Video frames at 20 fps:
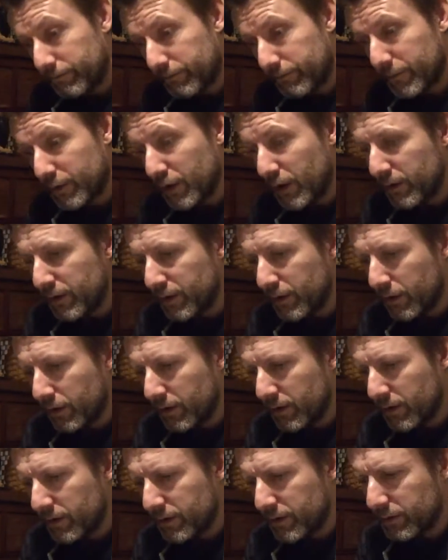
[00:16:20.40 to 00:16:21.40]
She's only
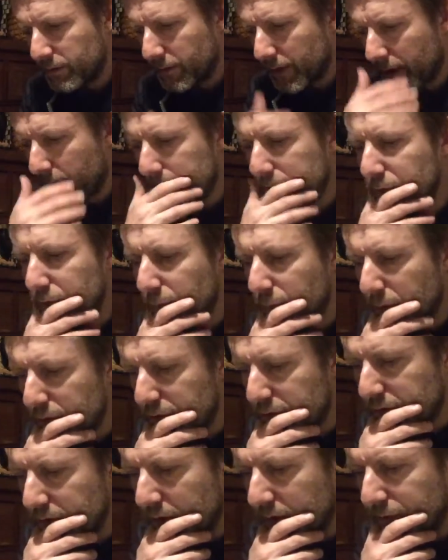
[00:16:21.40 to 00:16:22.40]
young. She's
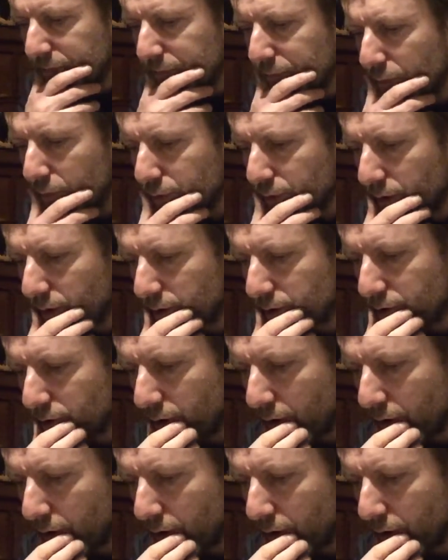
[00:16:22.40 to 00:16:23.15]
34. She looks